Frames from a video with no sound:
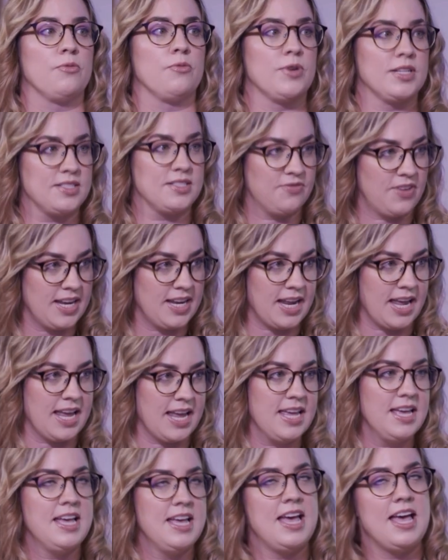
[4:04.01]
What's
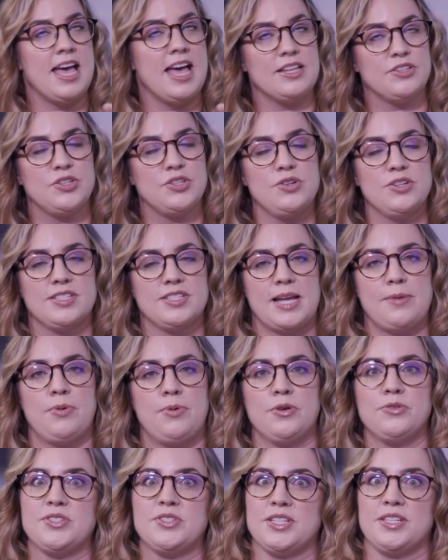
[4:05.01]
funny, as soon as I
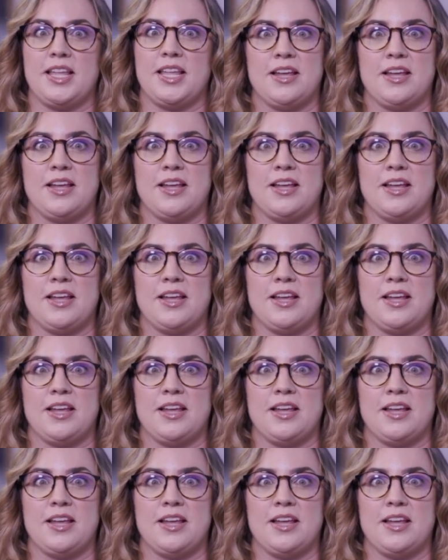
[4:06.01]
posted like